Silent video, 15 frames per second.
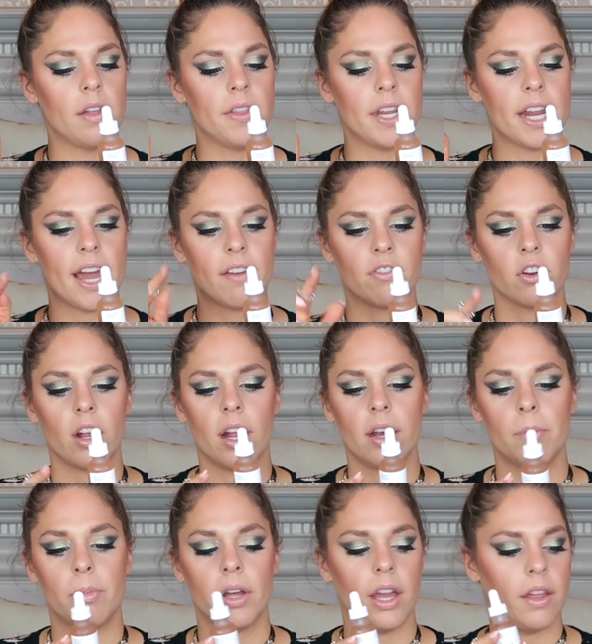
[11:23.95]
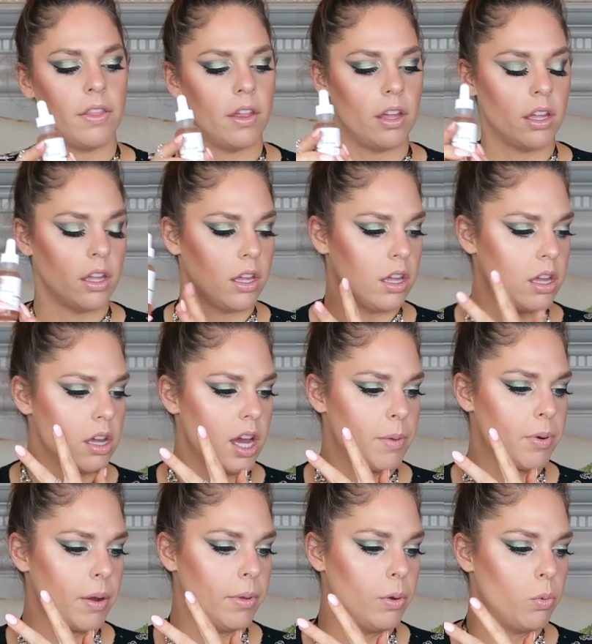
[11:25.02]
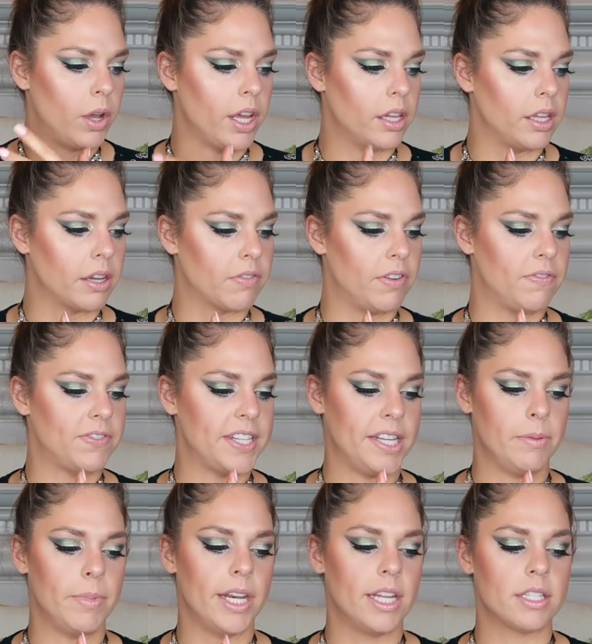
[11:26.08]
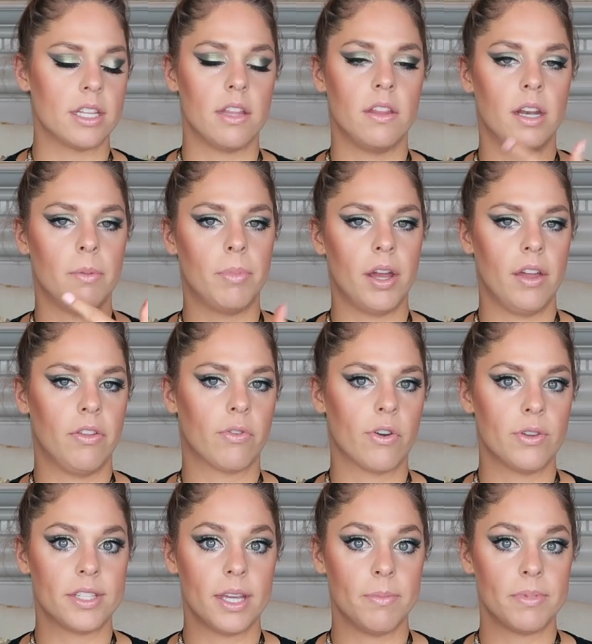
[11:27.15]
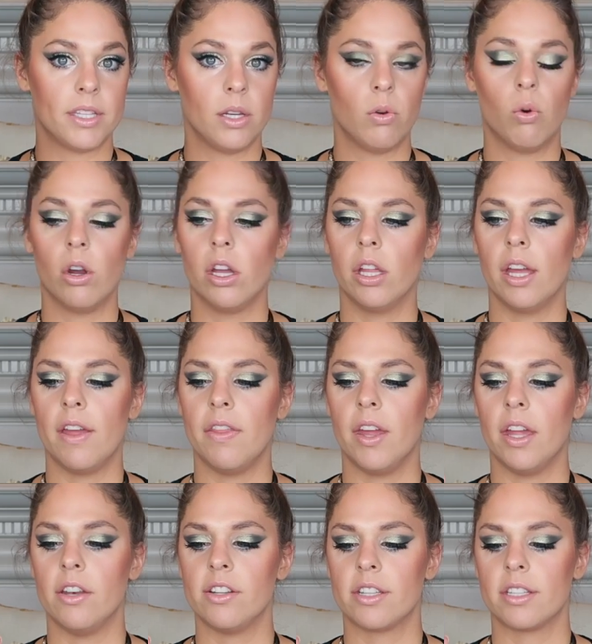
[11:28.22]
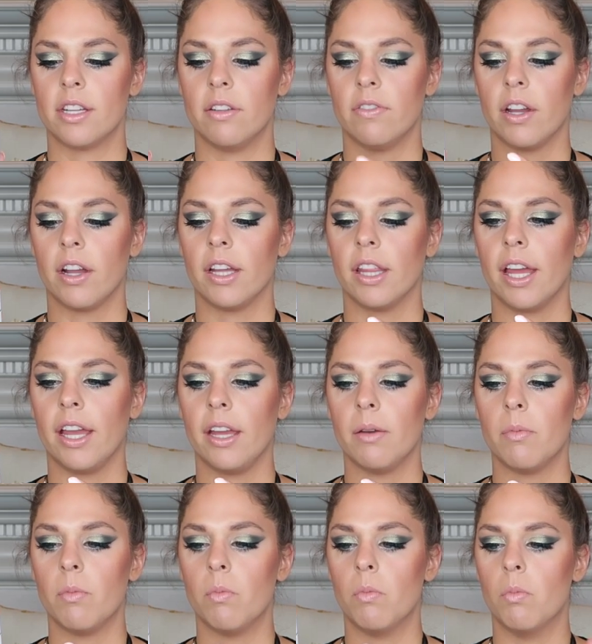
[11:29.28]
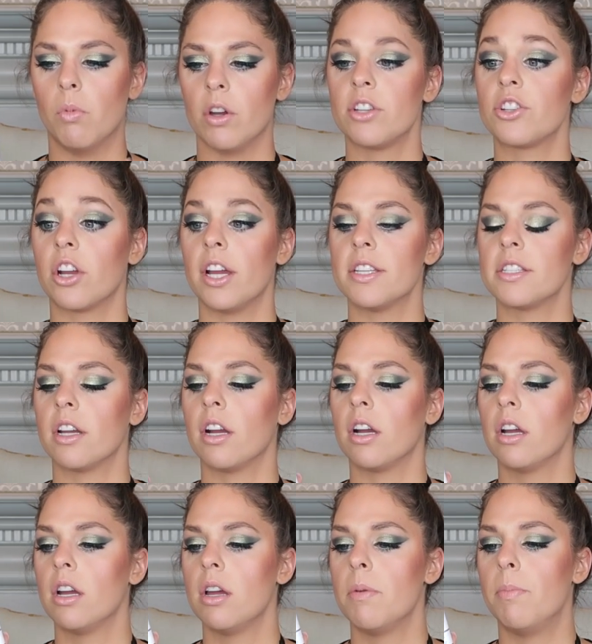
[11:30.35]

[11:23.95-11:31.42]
And then after I'd apply the, I'd probably wait like 15 minutes and then apply the rosehip seed oil and then just a very light moisturizer.